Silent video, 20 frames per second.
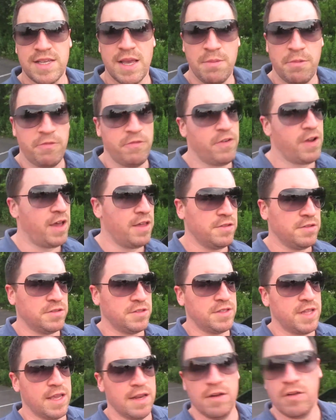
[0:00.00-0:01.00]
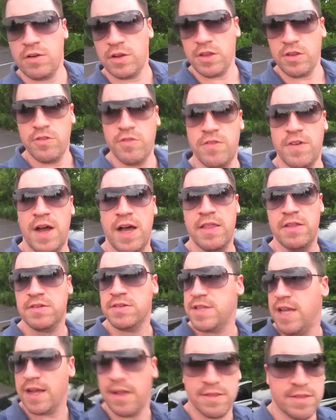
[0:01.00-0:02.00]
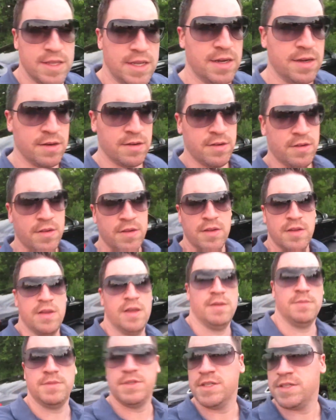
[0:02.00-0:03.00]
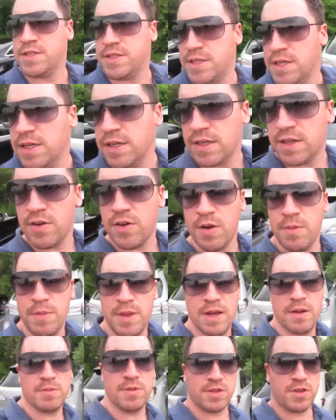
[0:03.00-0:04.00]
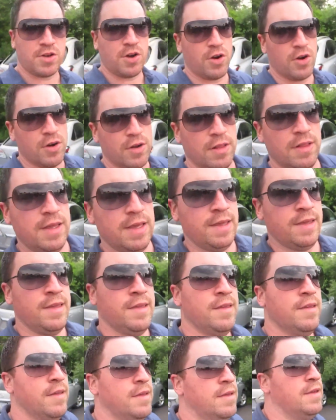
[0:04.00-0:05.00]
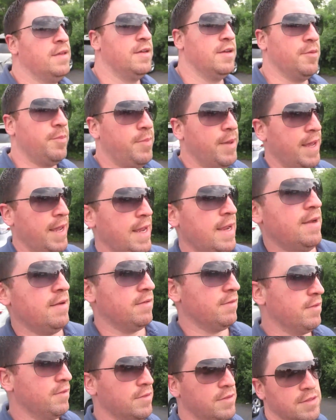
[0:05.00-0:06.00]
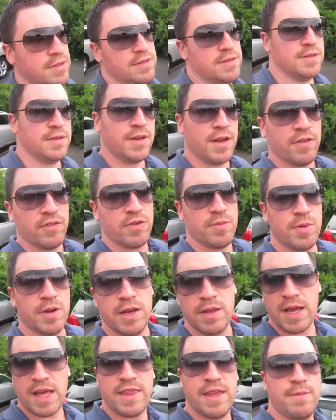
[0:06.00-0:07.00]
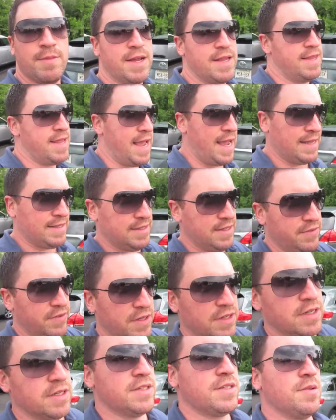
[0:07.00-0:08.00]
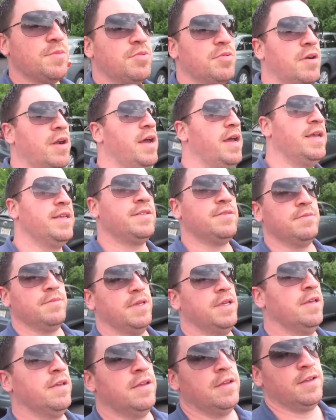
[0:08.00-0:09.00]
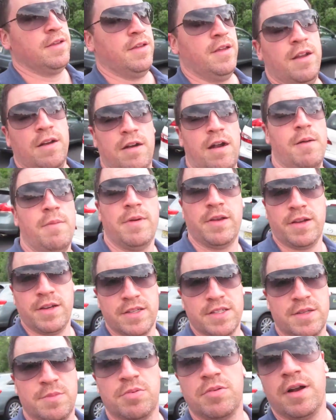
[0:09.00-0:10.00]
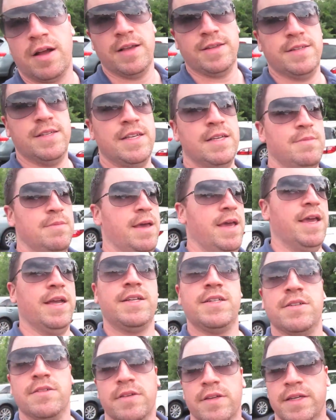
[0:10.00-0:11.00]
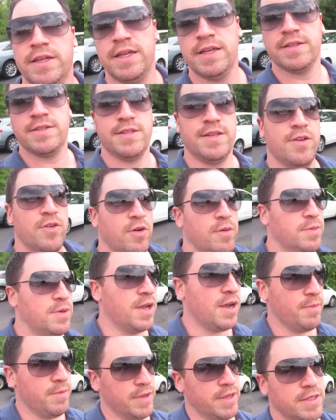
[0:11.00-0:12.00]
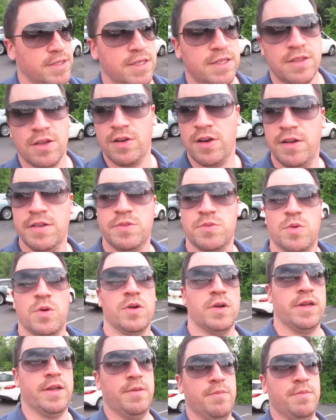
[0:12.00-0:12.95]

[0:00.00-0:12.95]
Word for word: happy Father's Day to all you fathers out there. Just uh, going to meet up with Carly, her parents, and everybody. I think my dad's even going to surprise me. Or I'm going to surprise him, actually. He doesn't know I'm coming because he thought I was working.